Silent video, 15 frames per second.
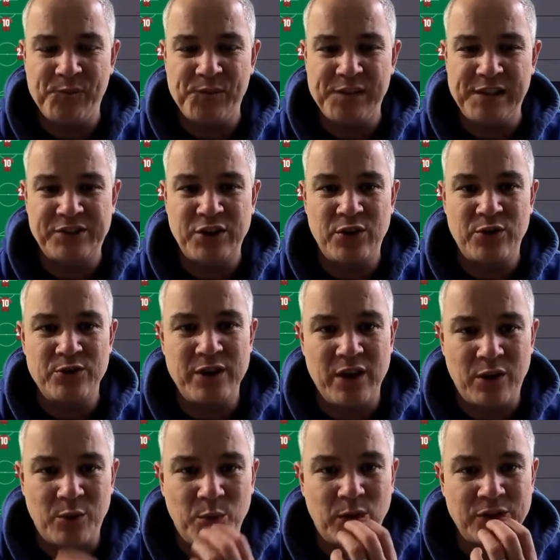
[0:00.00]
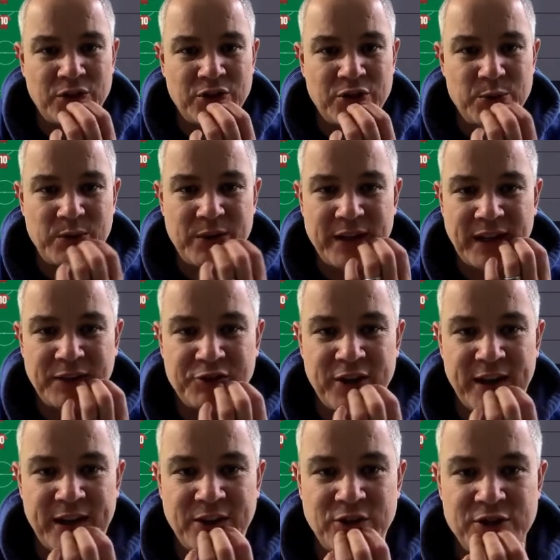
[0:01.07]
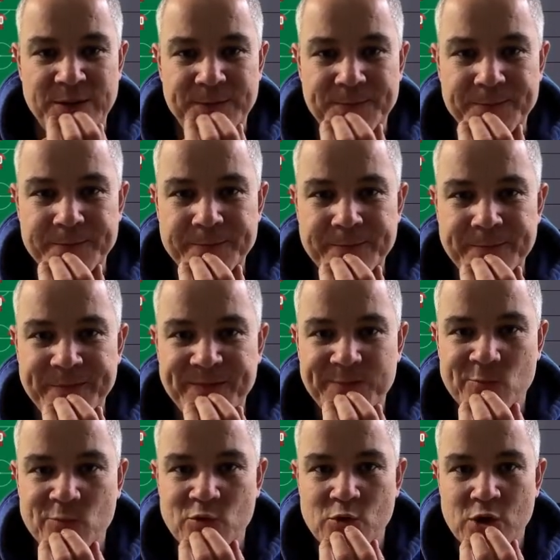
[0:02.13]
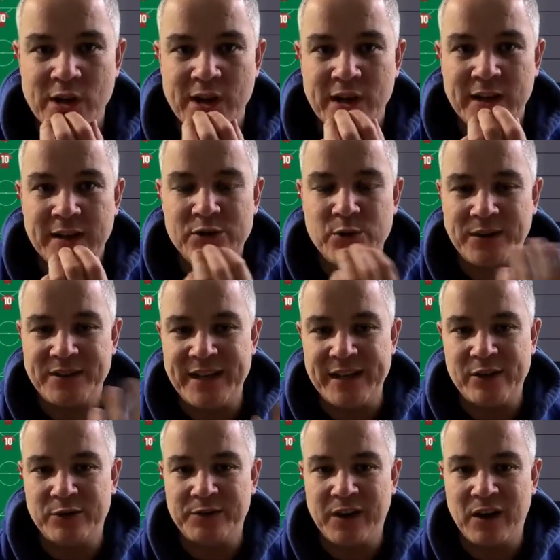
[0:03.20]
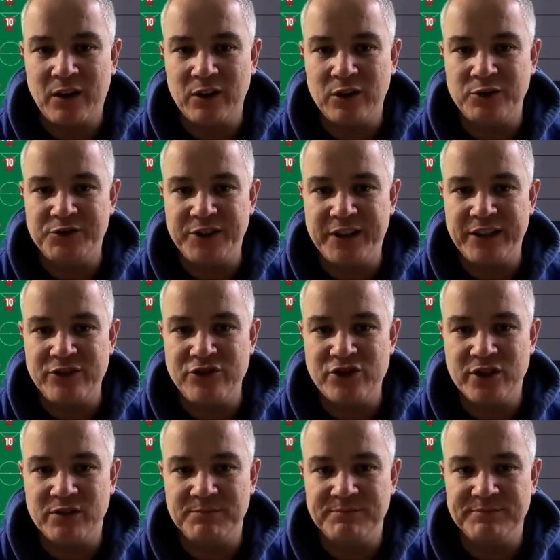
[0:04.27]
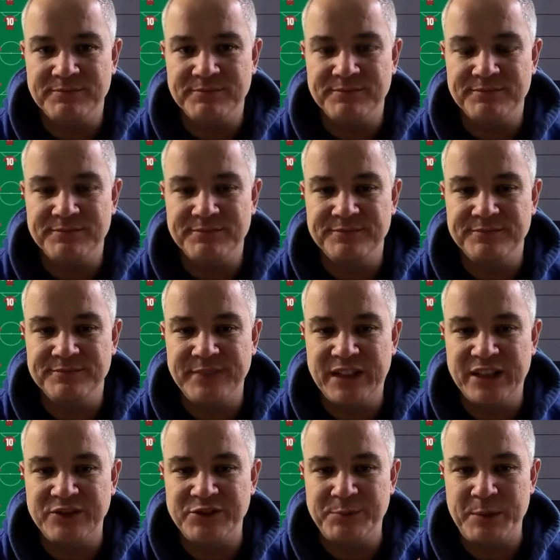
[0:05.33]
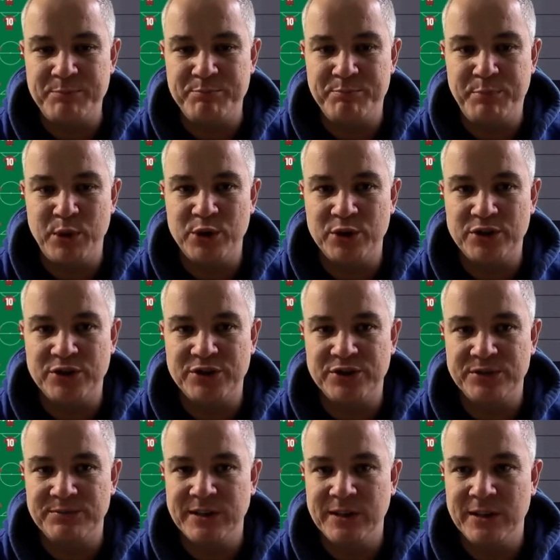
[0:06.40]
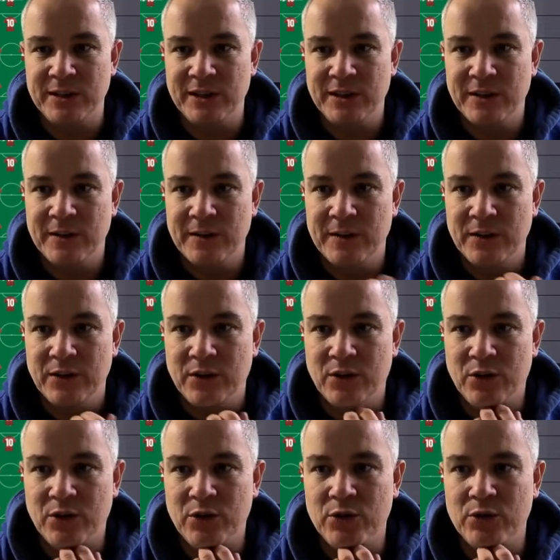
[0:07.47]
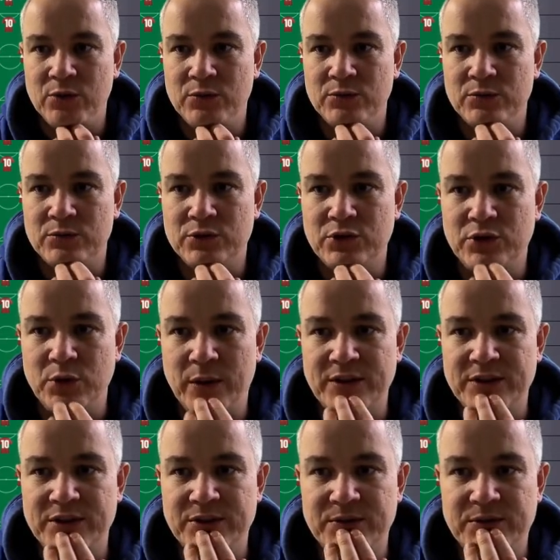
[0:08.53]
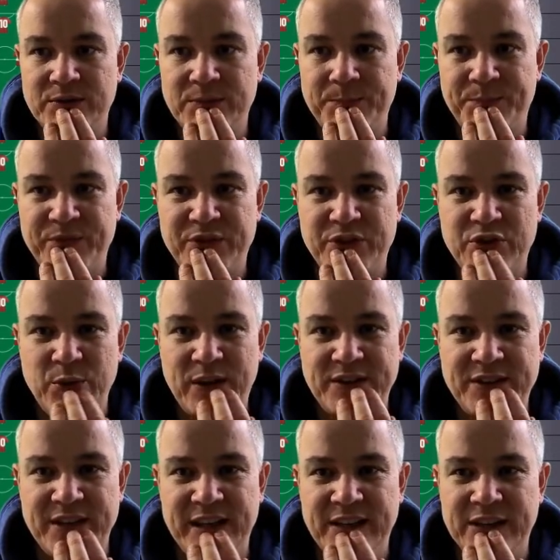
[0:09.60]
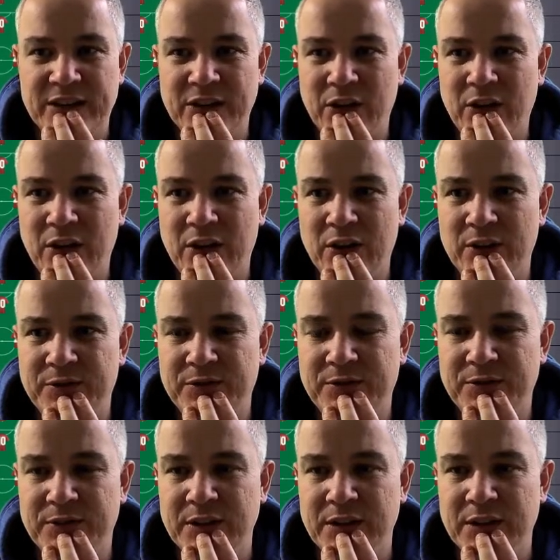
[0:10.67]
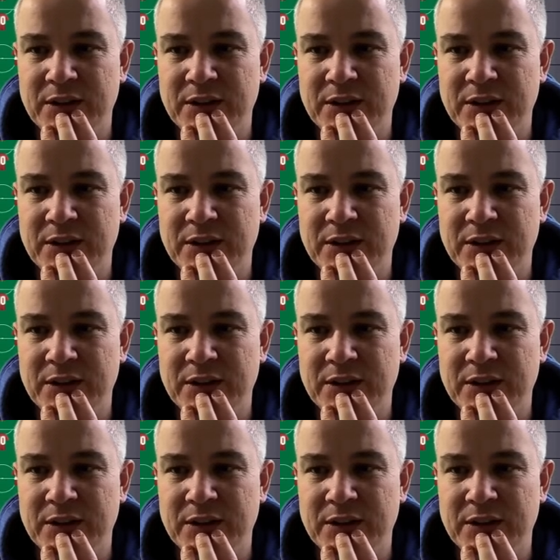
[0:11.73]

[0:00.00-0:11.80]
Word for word: I don't know what to do with the last change. Do I take off Carlos Sikinger because he's been booked, or do I do I take off